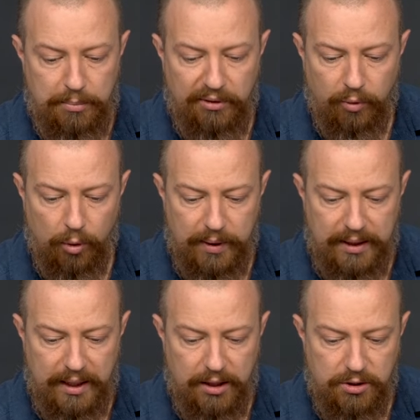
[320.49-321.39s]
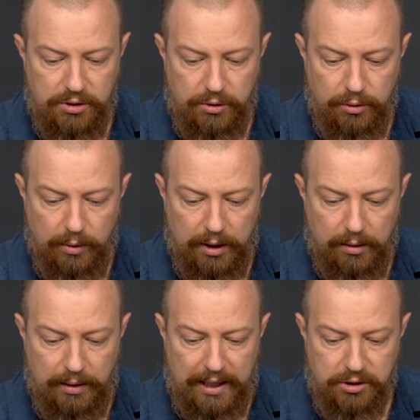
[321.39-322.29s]
before we get into
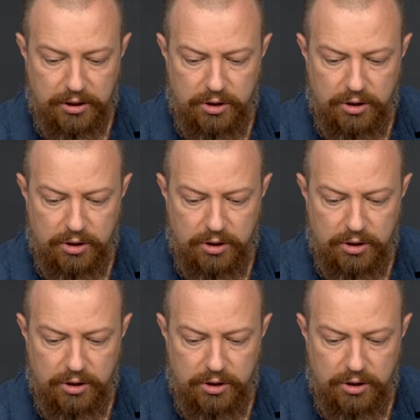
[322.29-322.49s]
uh, actually